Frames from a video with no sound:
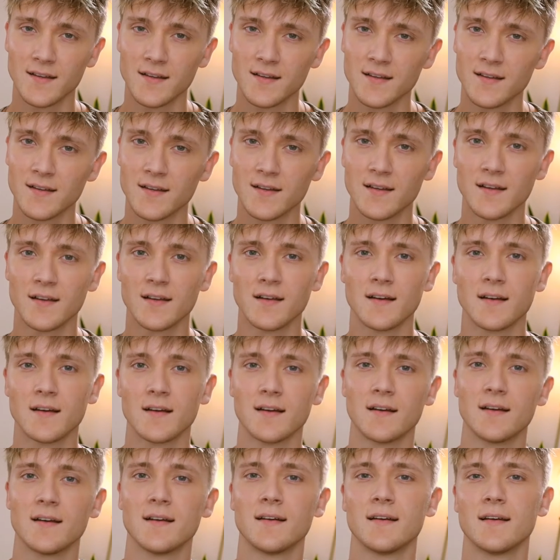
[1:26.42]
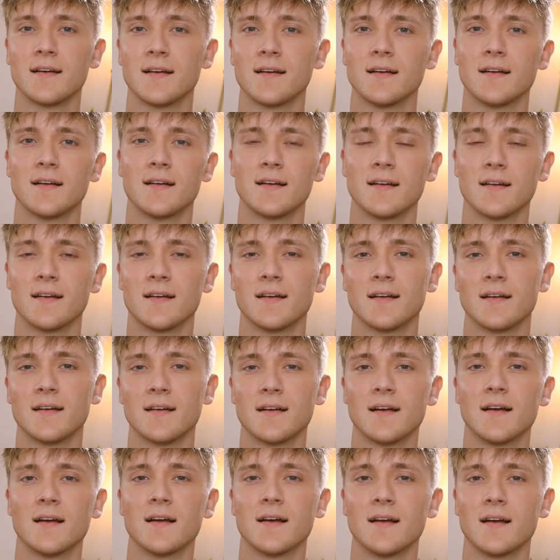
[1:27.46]

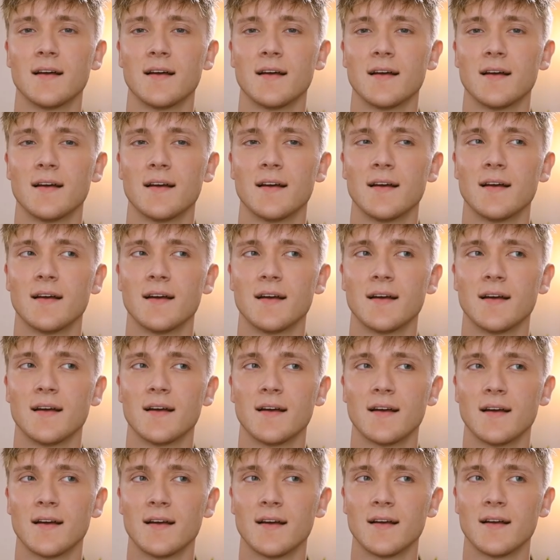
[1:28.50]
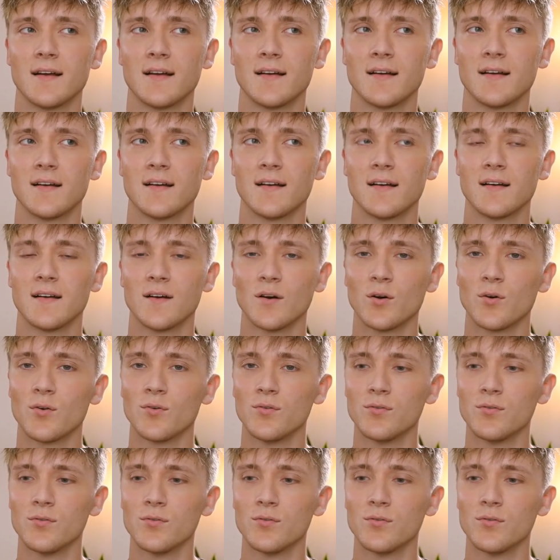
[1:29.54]
(silent)